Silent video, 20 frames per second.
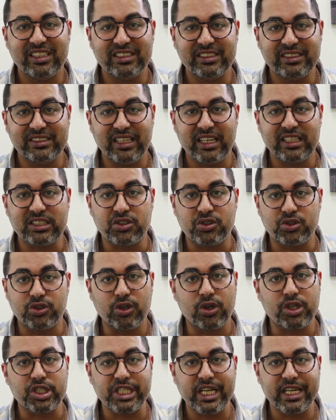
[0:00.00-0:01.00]
that
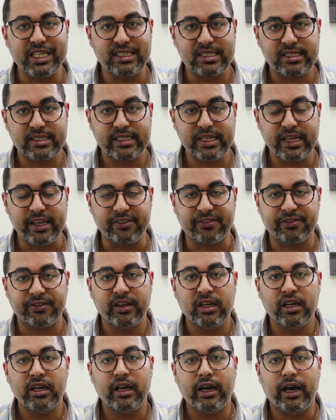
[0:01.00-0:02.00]
Georgia is
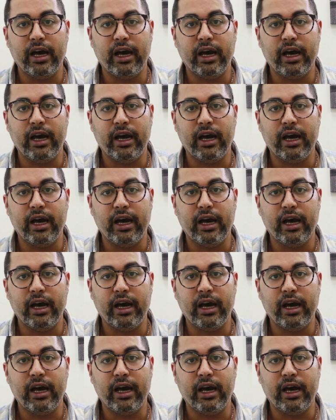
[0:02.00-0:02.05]
safe.